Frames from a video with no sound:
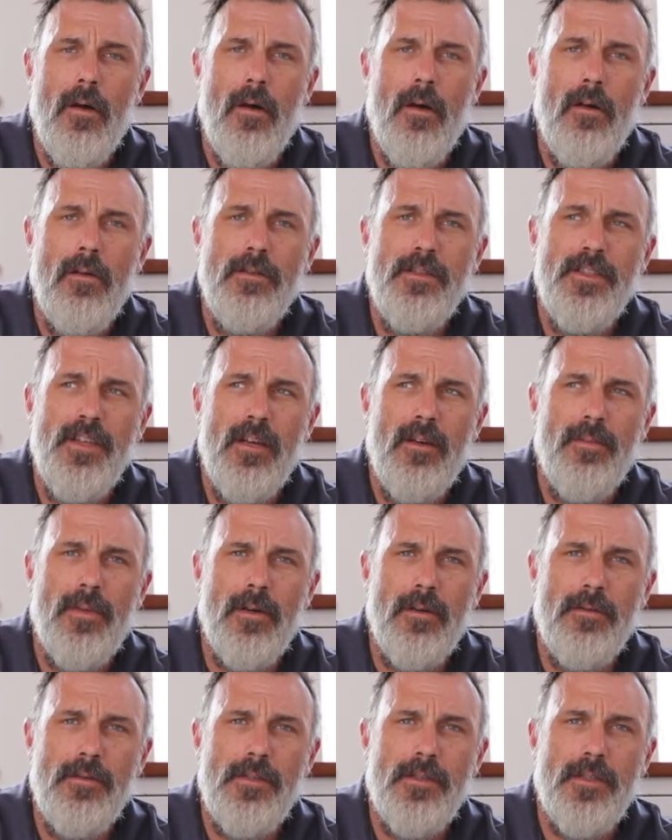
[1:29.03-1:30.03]
All
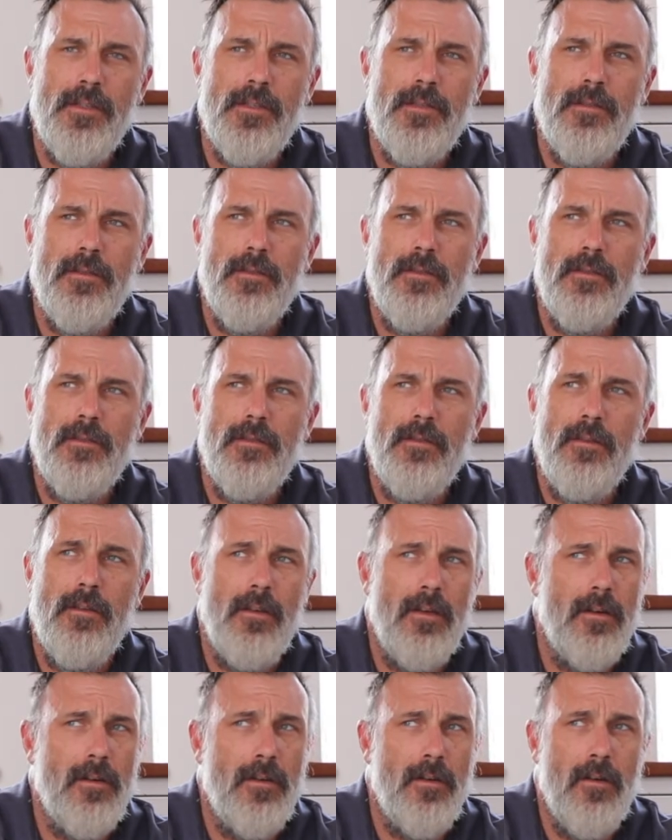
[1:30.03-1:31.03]
sailboats
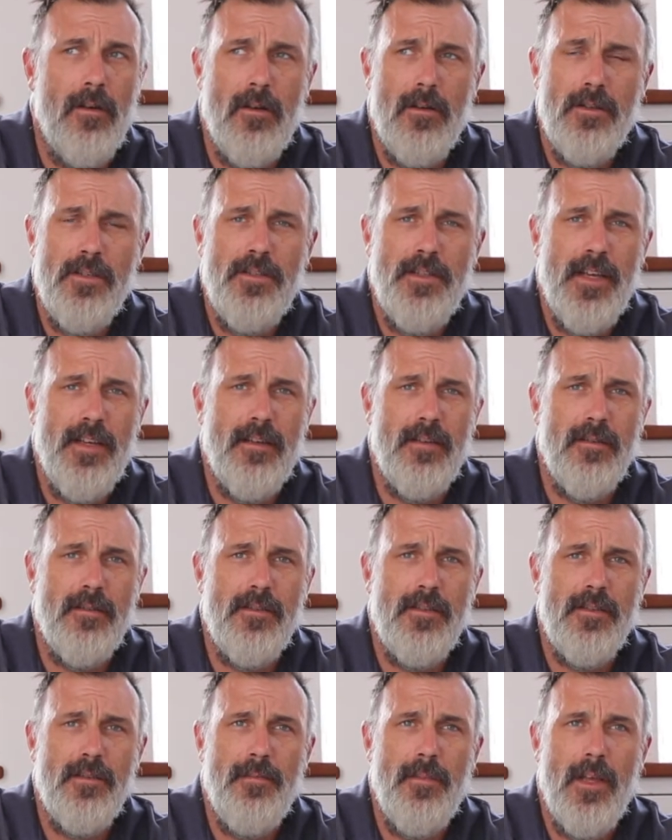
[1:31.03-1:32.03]
and all
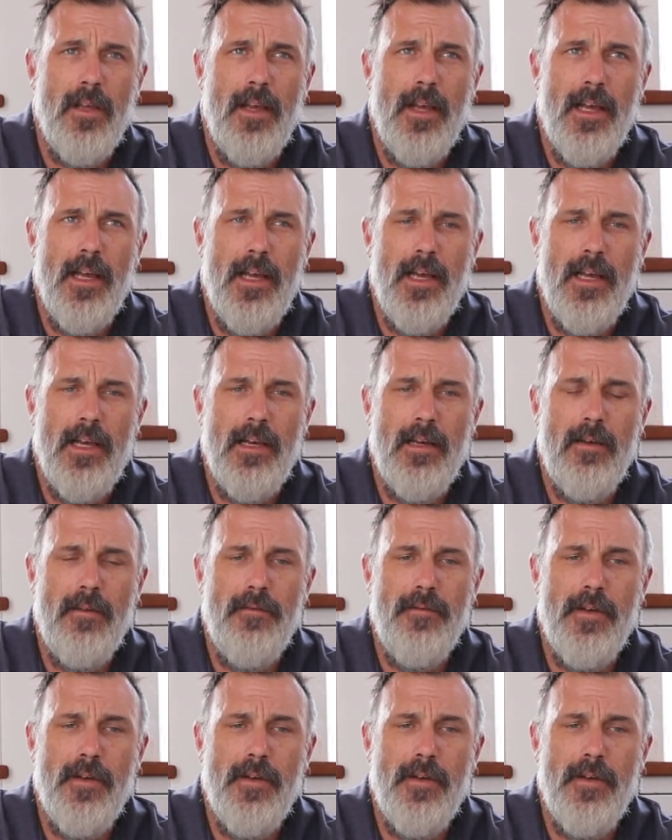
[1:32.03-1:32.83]
sails have